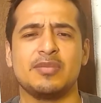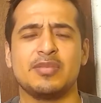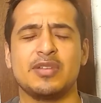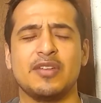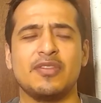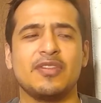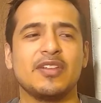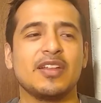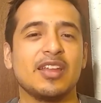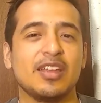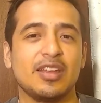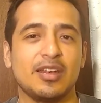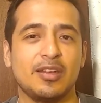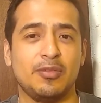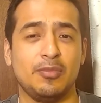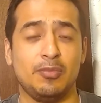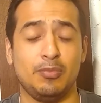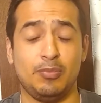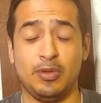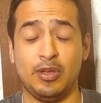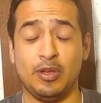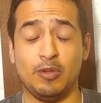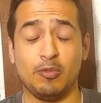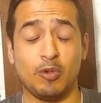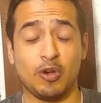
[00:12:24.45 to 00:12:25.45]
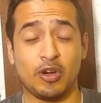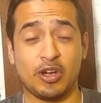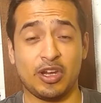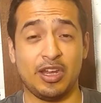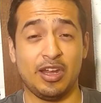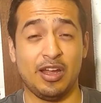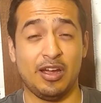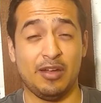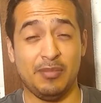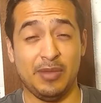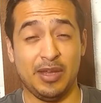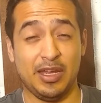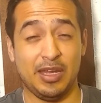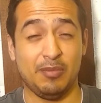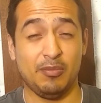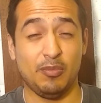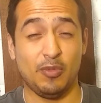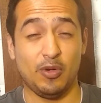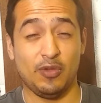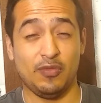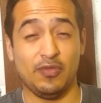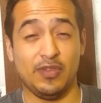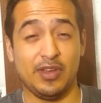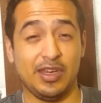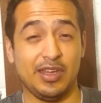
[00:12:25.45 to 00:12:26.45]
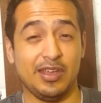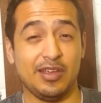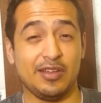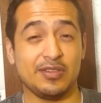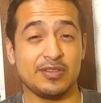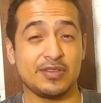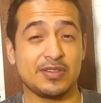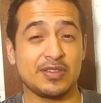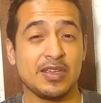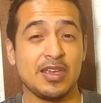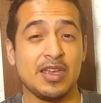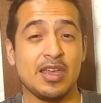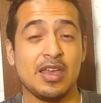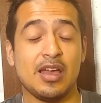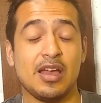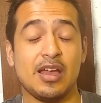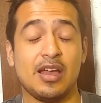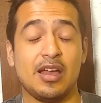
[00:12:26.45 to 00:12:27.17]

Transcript: I'm definitely going to be working on making more videos